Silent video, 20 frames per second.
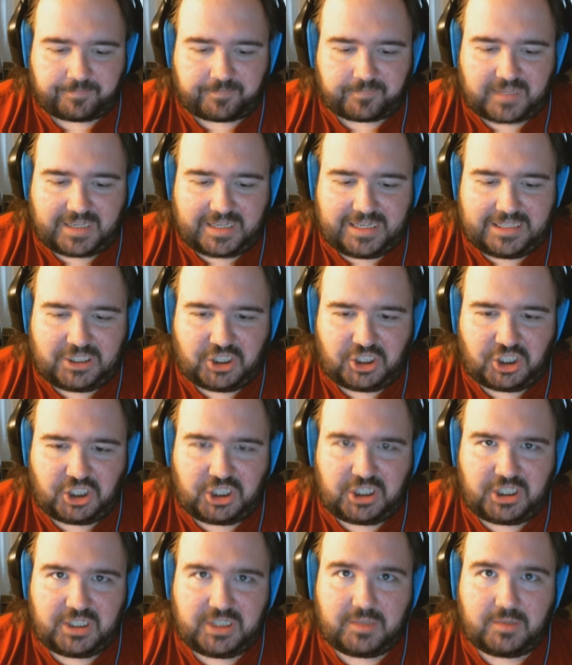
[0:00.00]
and
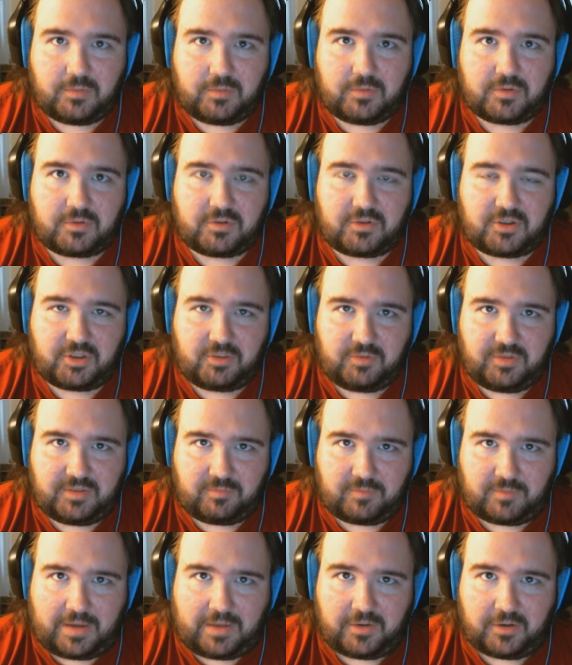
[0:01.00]
she is she was
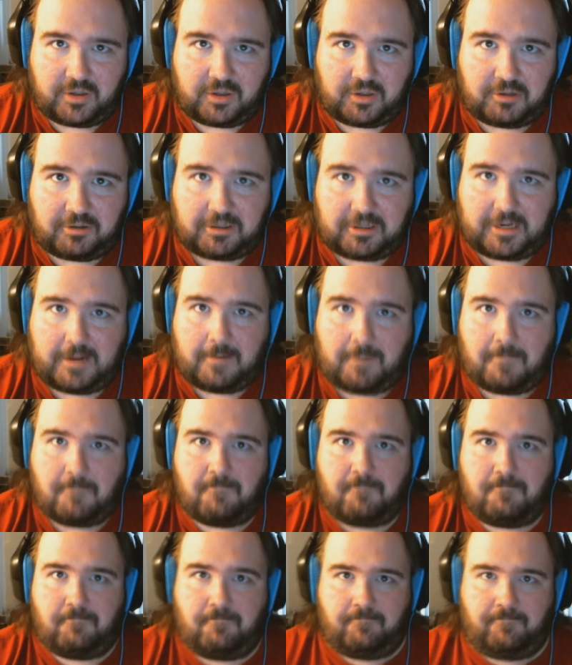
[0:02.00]
rather
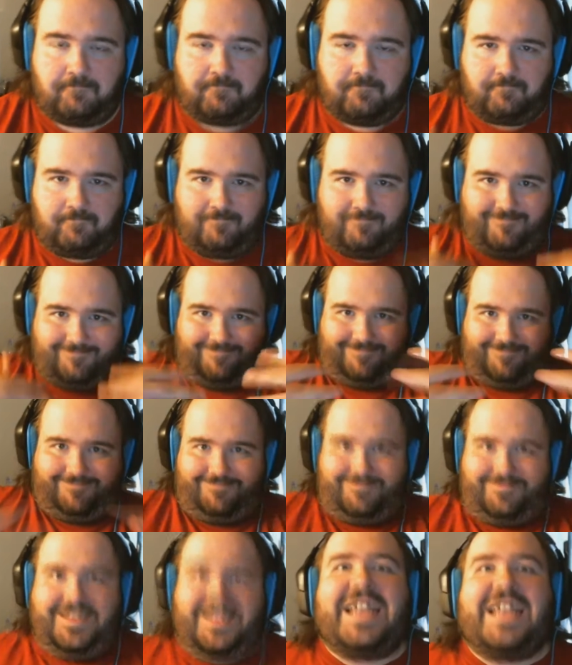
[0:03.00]
um,
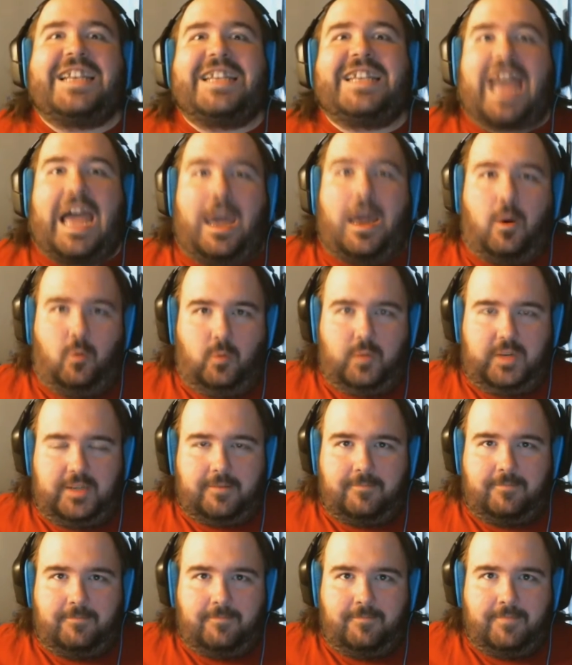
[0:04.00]
endowed,
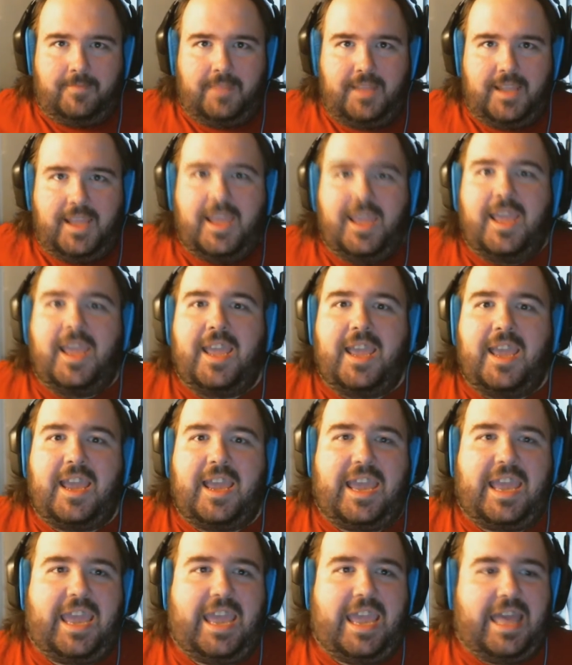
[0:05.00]

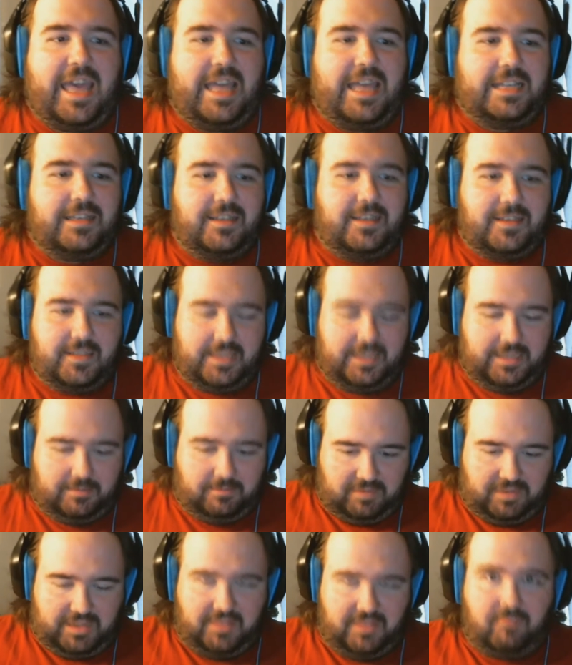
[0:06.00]
and and
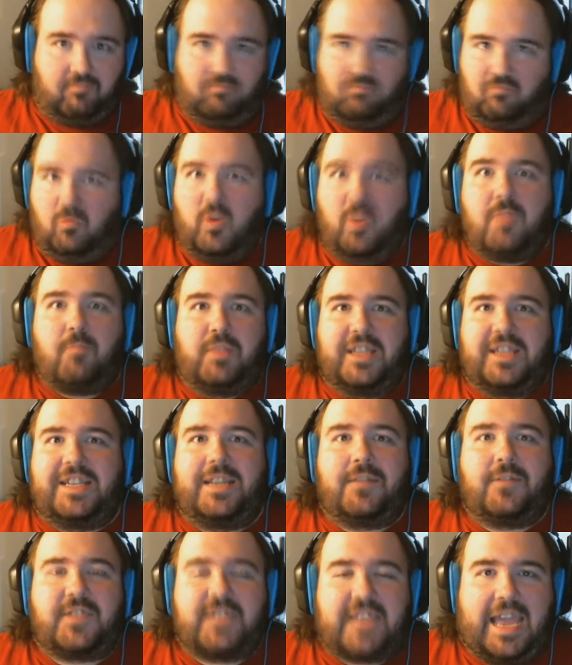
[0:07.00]
and with plenty
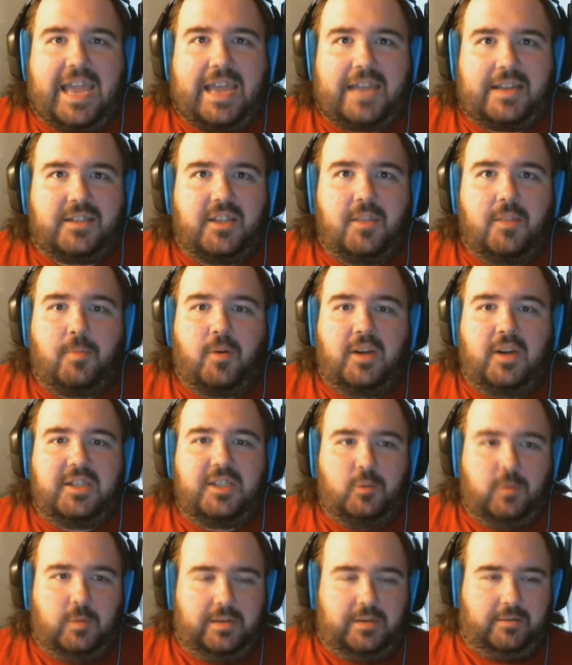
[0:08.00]
of sag to the point
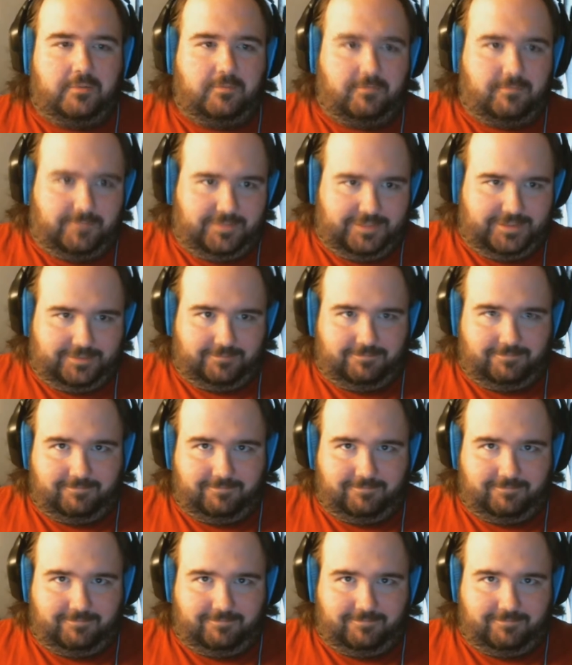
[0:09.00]
to where you know,